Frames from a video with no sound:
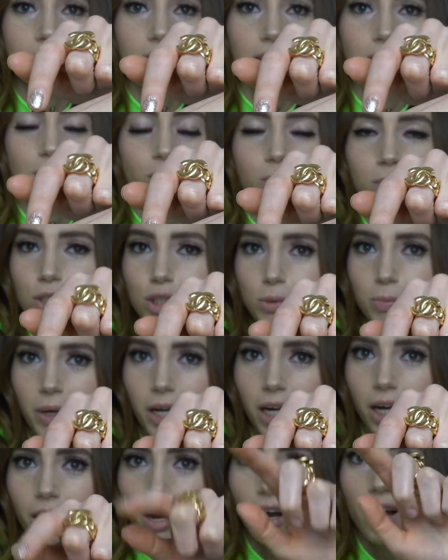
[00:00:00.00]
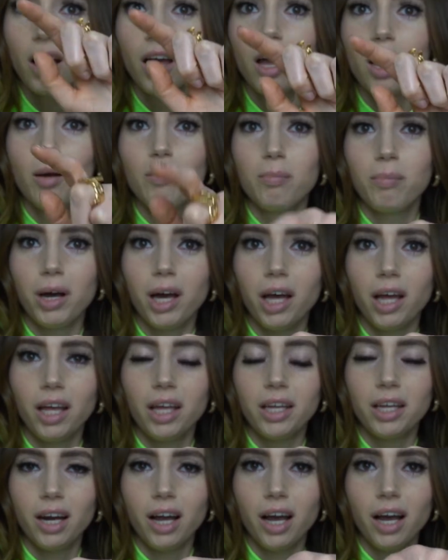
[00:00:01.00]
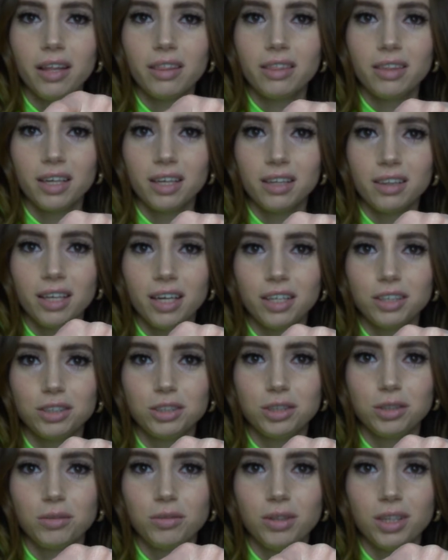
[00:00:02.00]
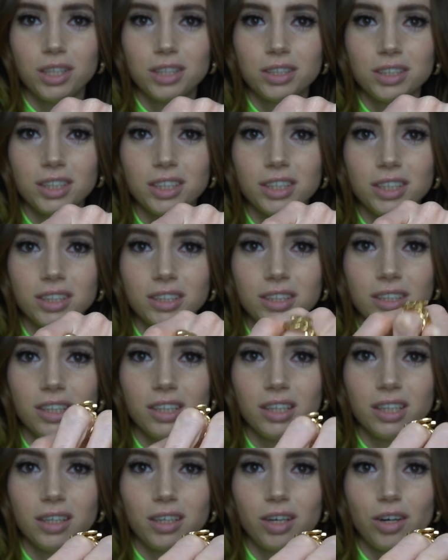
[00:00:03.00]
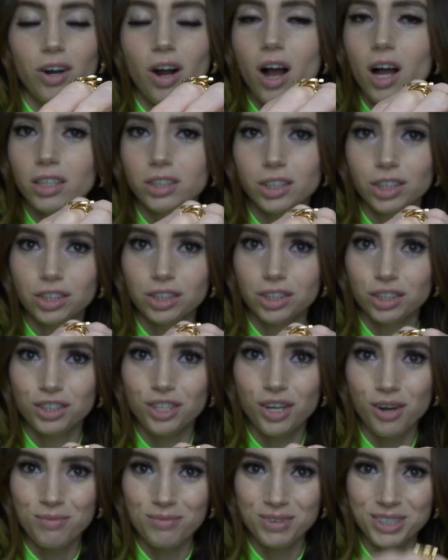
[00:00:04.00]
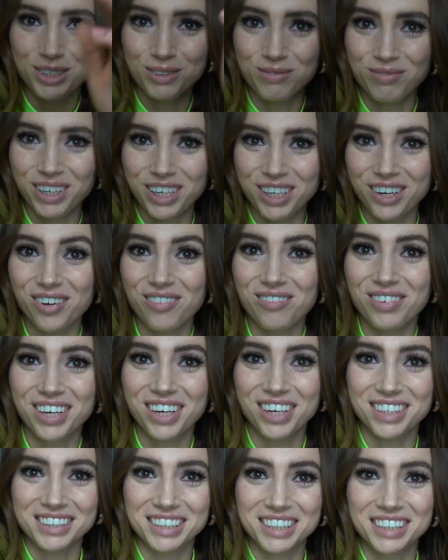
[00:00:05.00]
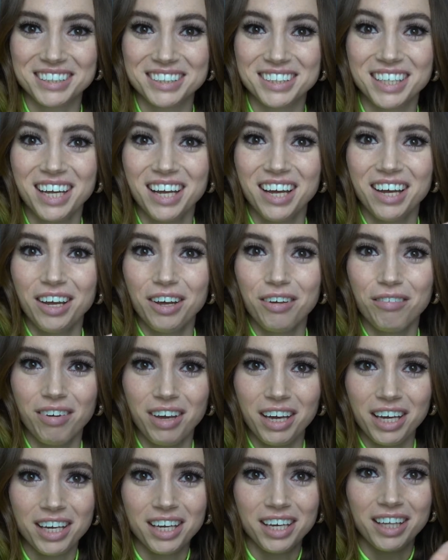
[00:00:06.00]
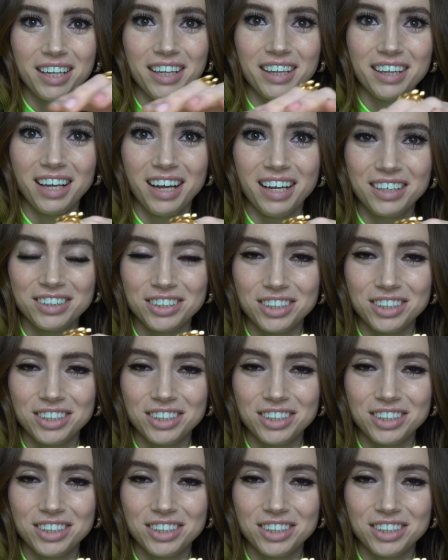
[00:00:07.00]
is so much bigger, but I think that too, the cross is just so much bigger because it's fake, and that's